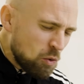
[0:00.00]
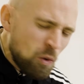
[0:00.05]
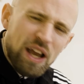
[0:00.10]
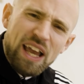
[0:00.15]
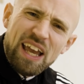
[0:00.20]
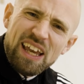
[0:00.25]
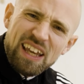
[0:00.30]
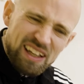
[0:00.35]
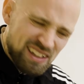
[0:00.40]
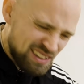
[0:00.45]

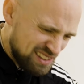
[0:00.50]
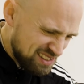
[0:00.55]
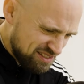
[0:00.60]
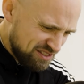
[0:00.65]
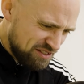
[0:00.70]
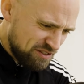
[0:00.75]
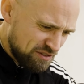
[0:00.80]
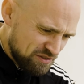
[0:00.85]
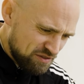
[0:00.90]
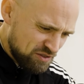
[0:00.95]
way
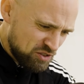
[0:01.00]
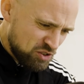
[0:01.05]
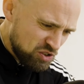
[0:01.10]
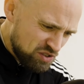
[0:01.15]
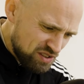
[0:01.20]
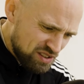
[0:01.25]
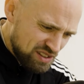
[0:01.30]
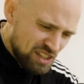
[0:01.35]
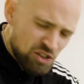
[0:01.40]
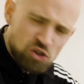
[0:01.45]

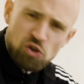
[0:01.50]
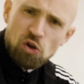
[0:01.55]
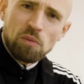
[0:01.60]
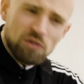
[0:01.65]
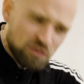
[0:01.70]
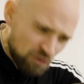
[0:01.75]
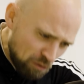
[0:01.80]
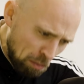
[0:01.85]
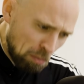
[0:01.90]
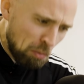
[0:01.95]
in
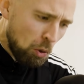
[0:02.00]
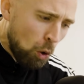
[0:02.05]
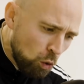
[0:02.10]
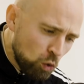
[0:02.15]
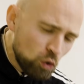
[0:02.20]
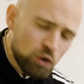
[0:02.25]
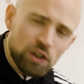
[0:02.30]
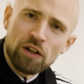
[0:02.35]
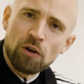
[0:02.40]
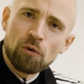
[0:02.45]
terms of
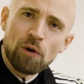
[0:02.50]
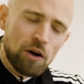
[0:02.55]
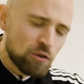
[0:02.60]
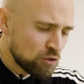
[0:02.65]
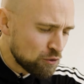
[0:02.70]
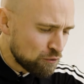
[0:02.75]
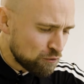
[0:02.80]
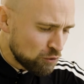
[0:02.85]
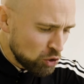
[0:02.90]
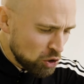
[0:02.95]
molding around
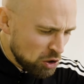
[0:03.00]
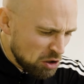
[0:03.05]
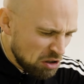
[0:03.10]
your foot.